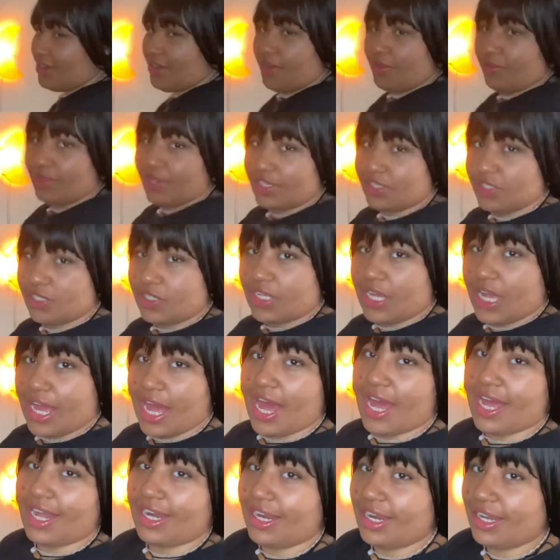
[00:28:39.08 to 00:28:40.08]
know that she
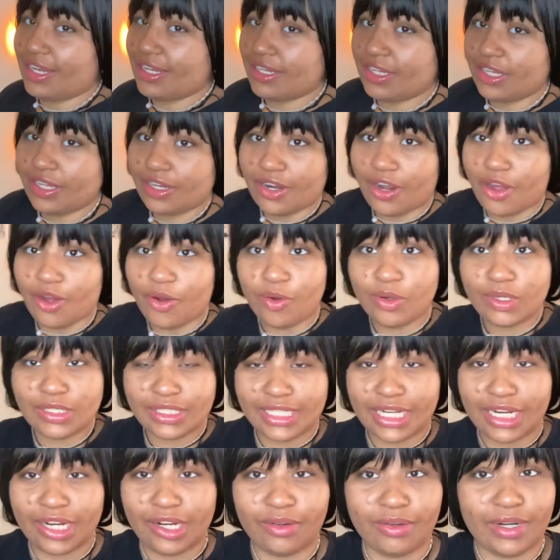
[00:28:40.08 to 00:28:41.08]
had, you know,
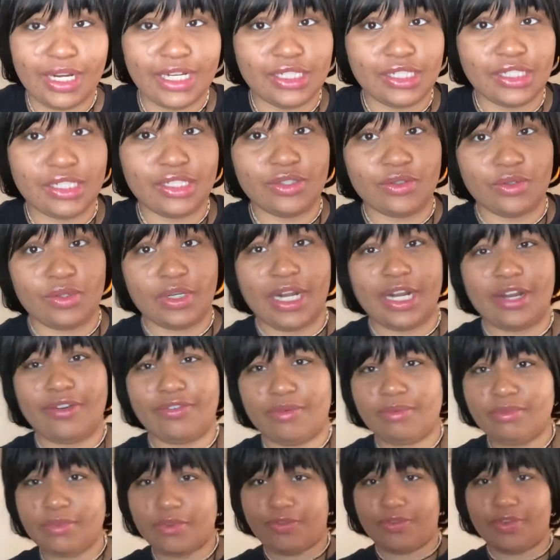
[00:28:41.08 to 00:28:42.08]
decorations on her hair
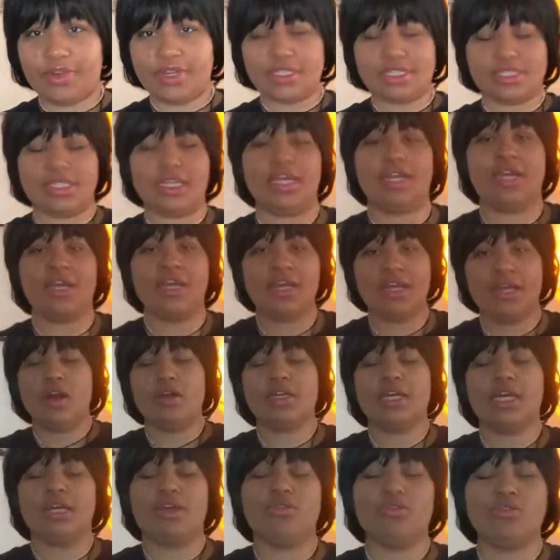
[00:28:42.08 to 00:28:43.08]
from the front. It's like,
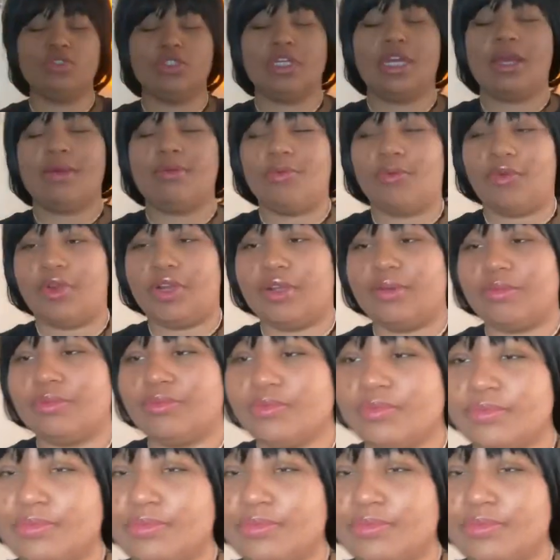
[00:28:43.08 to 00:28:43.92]
okay, cool, she came to work,